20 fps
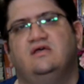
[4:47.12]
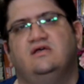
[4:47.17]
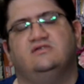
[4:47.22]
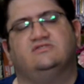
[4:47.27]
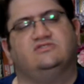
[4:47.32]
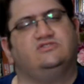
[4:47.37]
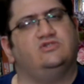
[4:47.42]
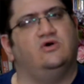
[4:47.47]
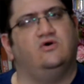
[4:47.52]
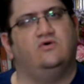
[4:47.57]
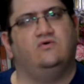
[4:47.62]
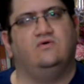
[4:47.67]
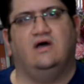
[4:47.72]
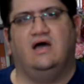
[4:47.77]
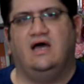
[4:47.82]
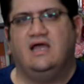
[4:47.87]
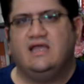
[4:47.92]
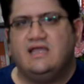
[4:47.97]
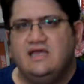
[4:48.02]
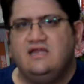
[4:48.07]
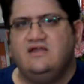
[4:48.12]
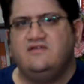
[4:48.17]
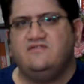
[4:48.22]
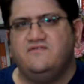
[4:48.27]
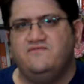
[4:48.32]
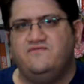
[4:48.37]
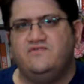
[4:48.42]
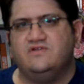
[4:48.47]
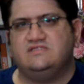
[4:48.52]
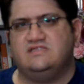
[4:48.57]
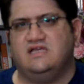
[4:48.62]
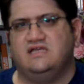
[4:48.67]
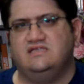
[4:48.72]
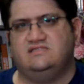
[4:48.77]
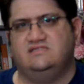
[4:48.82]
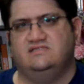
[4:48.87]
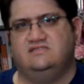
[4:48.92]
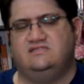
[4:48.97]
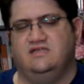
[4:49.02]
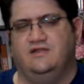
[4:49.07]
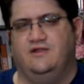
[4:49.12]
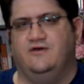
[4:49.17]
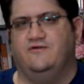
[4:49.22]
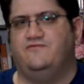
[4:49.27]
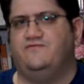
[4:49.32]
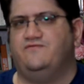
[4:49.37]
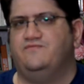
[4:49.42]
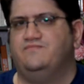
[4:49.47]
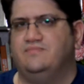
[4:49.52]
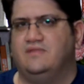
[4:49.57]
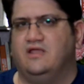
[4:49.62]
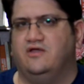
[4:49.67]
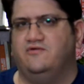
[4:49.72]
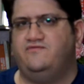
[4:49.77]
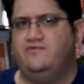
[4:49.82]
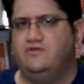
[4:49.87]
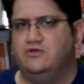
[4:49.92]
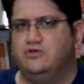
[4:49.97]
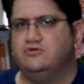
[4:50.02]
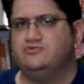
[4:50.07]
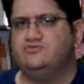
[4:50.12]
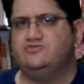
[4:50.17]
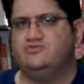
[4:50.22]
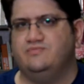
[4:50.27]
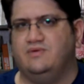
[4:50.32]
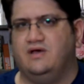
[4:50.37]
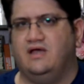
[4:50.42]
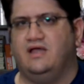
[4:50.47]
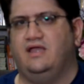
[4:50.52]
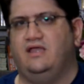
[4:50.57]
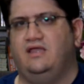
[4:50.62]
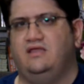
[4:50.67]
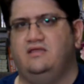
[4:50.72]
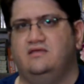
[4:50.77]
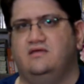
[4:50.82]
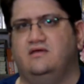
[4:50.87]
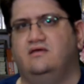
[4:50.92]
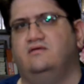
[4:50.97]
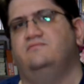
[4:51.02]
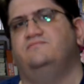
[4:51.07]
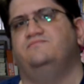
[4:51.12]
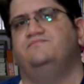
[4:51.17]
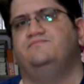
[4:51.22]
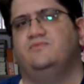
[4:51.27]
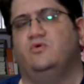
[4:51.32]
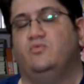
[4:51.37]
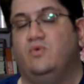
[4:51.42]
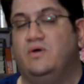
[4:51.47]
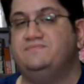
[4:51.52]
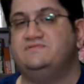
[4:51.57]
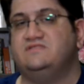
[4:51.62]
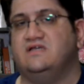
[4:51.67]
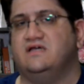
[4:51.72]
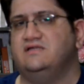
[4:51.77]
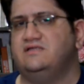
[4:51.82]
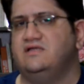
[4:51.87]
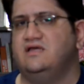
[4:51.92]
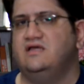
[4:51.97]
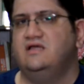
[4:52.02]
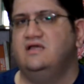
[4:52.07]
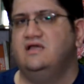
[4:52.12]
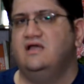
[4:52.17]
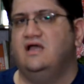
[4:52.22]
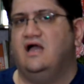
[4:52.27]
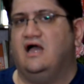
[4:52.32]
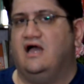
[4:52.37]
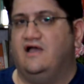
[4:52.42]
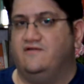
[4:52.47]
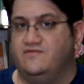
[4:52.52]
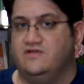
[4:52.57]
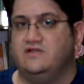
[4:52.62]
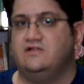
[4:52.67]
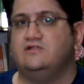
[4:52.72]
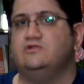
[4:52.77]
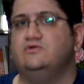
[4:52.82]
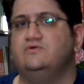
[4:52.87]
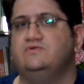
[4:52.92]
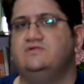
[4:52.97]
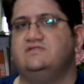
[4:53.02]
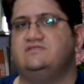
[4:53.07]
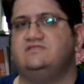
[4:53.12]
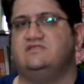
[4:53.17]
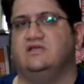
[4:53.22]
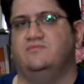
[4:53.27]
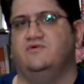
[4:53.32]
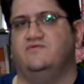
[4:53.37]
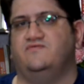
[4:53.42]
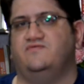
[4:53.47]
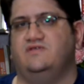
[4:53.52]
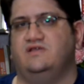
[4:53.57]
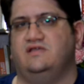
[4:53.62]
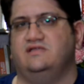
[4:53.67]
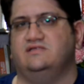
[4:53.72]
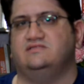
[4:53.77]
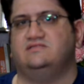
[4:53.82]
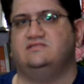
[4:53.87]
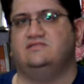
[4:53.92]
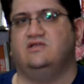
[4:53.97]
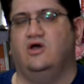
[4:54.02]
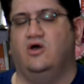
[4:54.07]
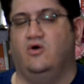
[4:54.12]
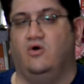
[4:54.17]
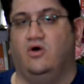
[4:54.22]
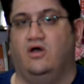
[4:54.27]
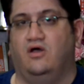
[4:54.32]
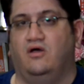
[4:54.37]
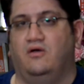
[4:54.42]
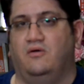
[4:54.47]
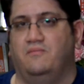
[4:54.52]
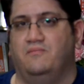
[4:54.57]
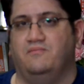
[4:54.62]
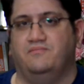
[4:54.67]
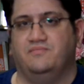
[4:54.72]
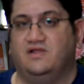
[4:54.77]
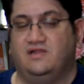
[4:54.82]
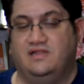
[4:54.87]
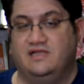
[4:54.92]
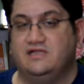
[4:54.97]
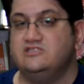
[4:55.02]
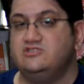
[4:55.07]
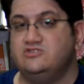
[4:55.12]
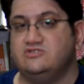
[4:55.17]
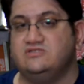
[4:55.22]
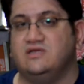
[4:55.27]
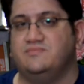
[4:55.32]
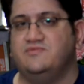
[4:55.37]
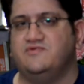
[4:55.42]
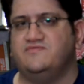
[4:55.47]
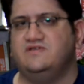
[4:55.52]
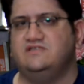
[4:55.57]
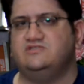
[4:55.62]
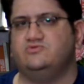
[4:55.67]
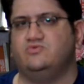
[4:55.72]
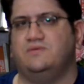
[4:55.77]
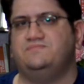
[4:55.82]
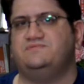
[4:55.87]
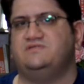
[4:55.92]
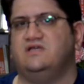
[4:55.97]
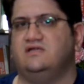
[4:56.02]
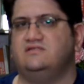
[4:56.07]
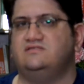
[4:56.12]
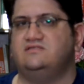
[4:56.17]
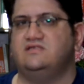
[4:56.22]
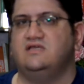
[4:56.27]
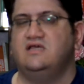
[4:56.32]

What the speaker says: So I cannot emphasize this enough. Now, if you go to my website, I've included some of these links to some of these websites.